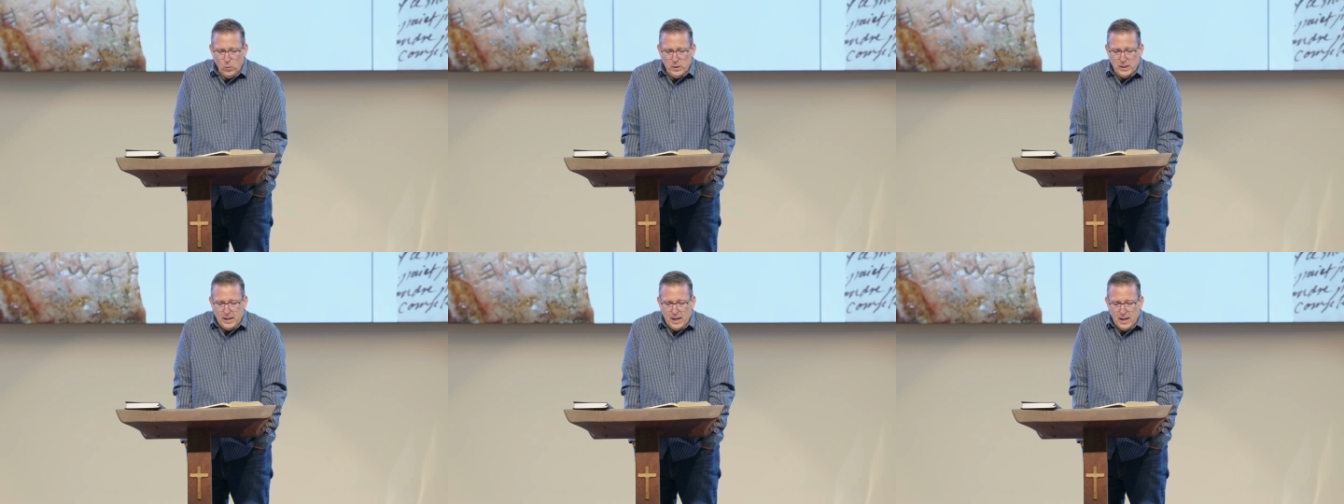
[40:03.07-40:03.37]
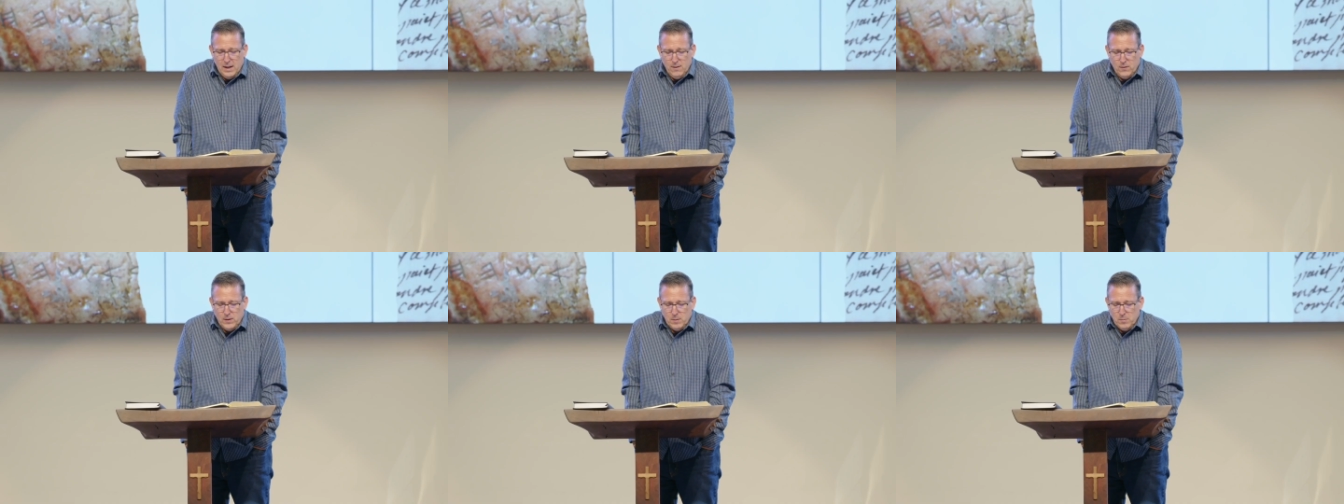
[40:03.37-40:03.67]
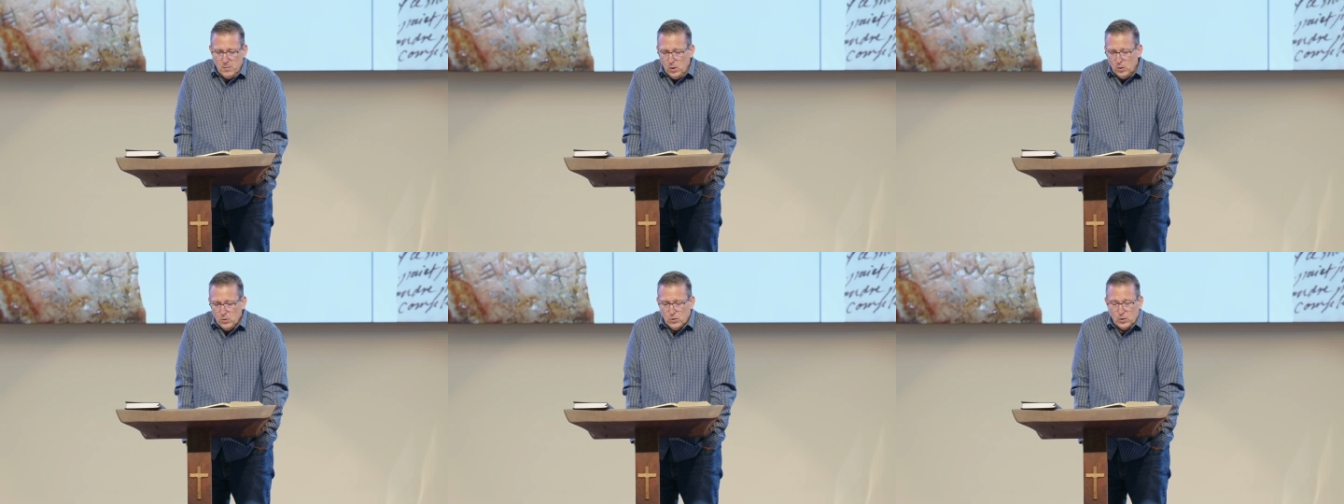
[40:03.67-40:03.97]
gave them
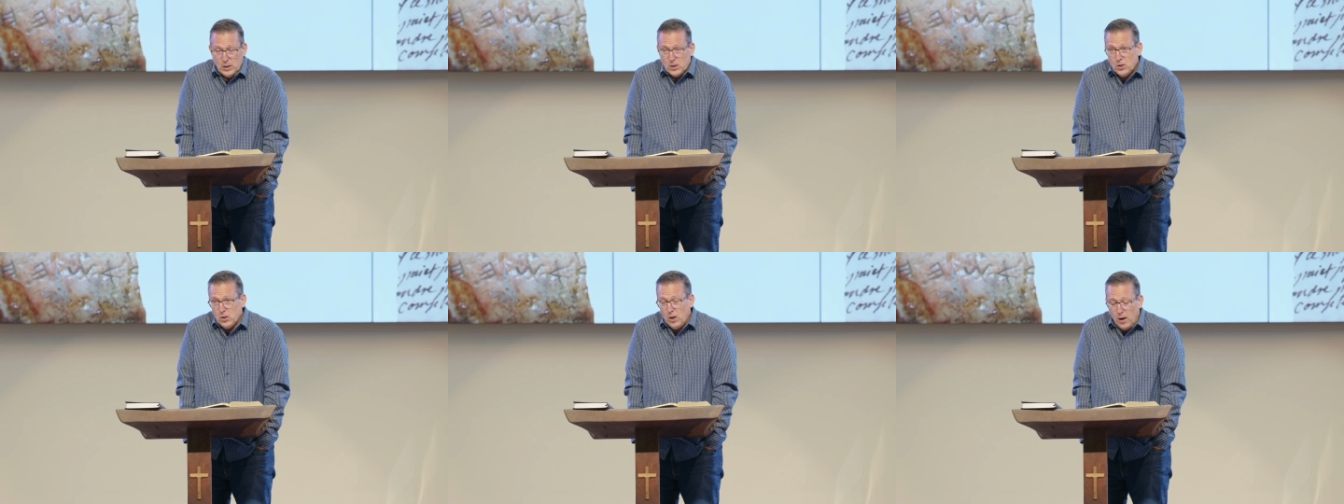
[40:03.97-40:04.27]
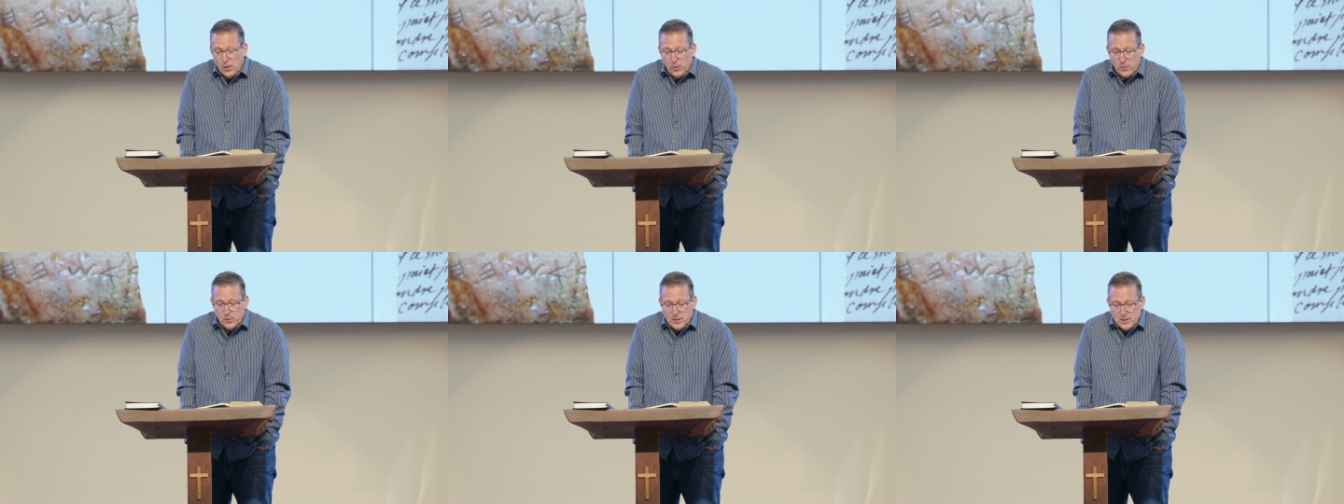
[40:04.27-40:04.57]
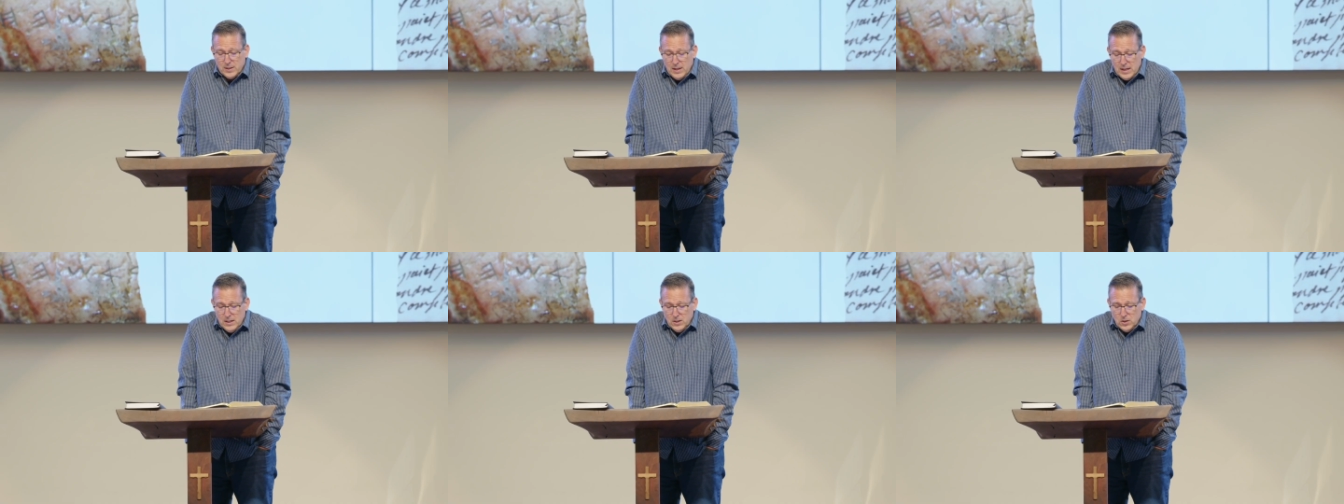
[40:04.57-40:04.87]
no such
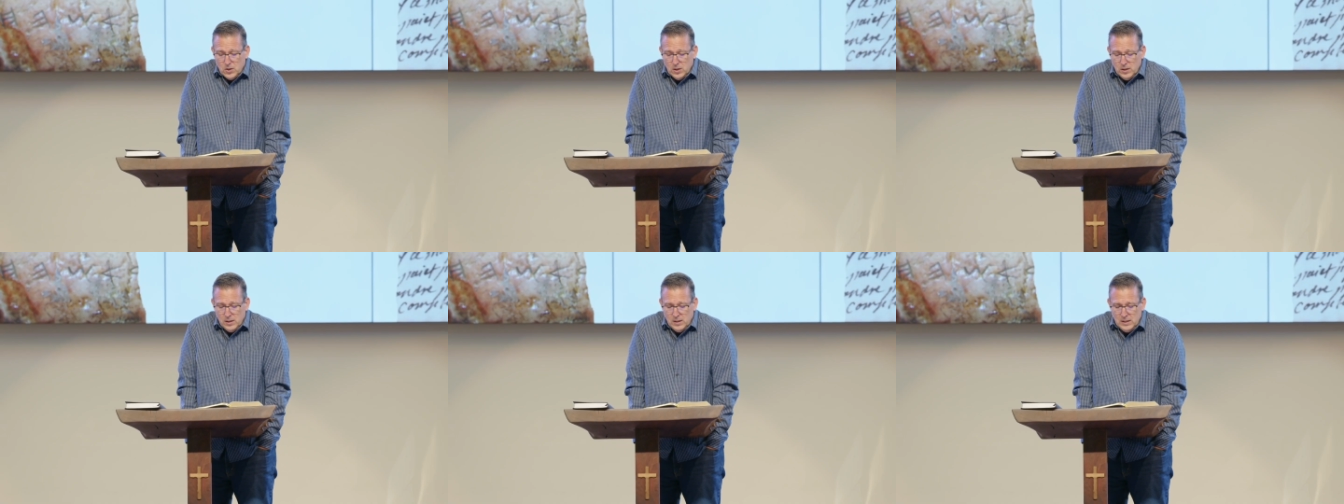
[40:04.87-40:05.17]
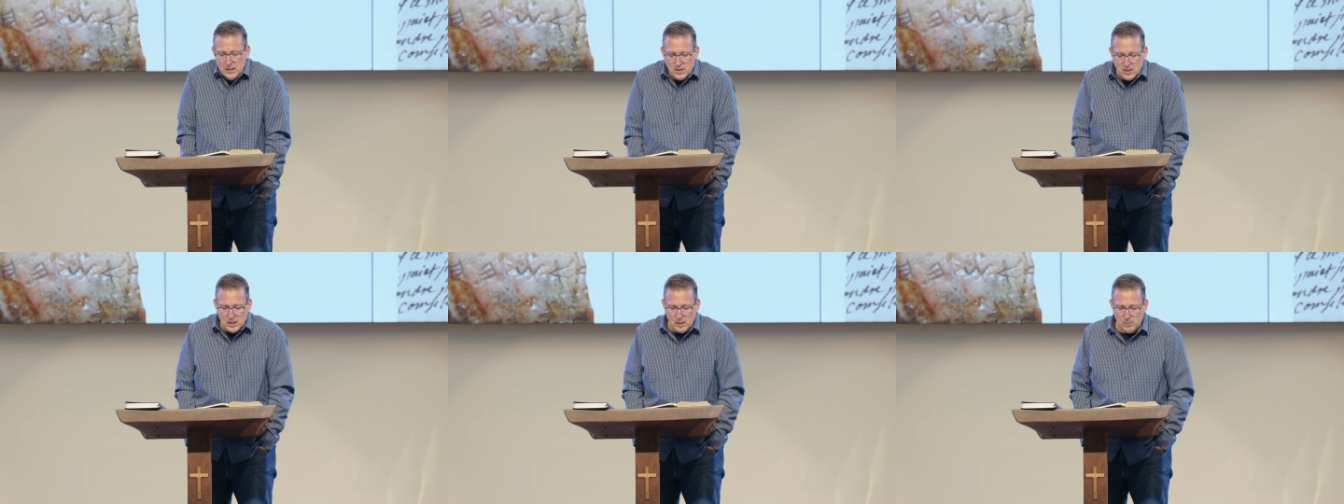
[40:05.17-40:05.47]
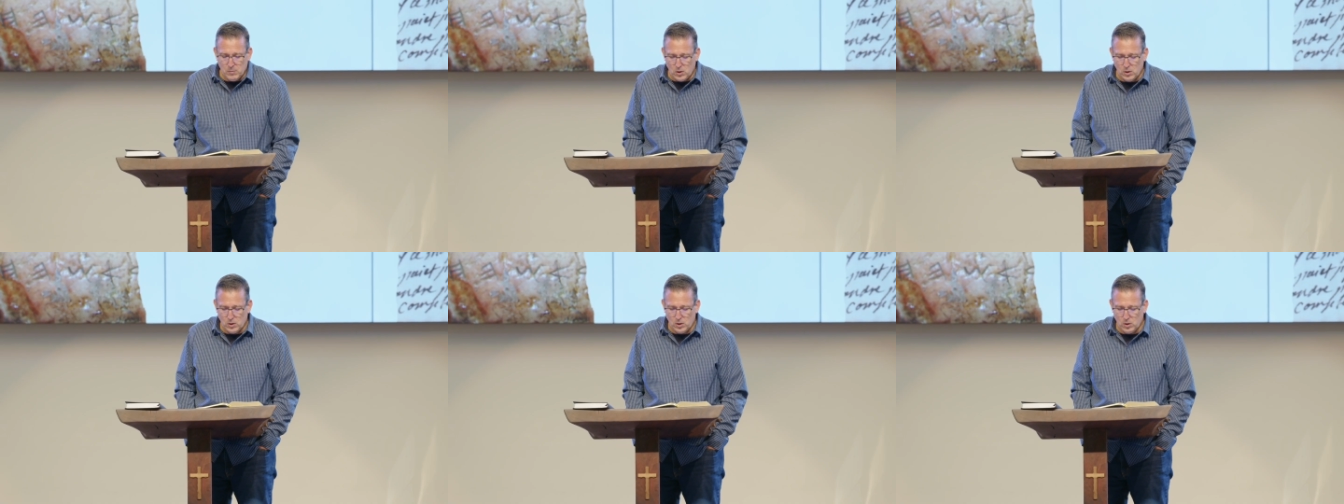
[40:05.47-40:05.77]
authorization, it seemed
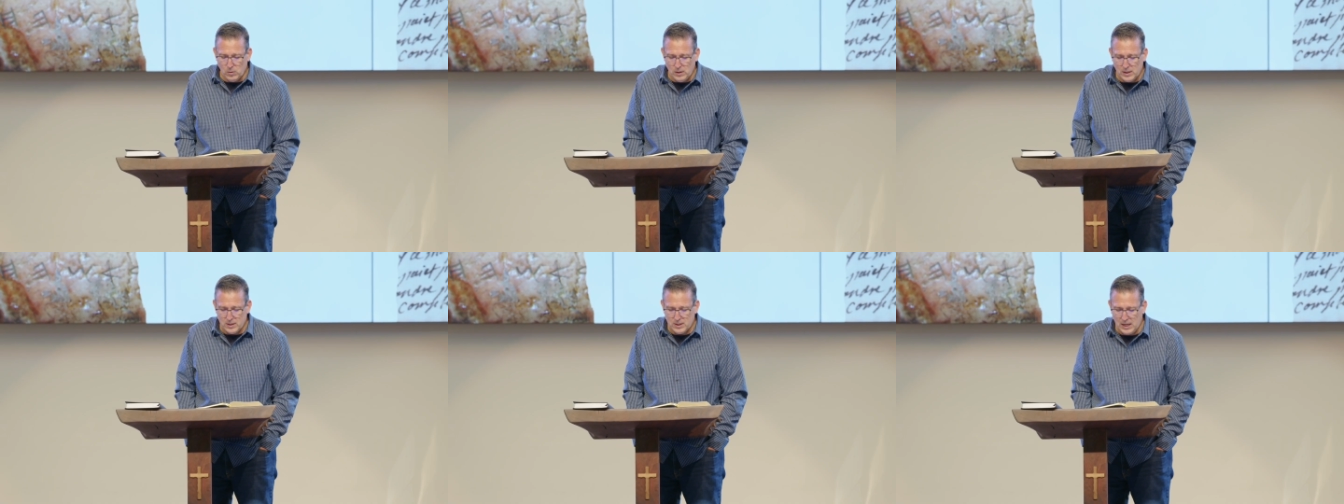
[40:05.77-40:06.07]
good to us,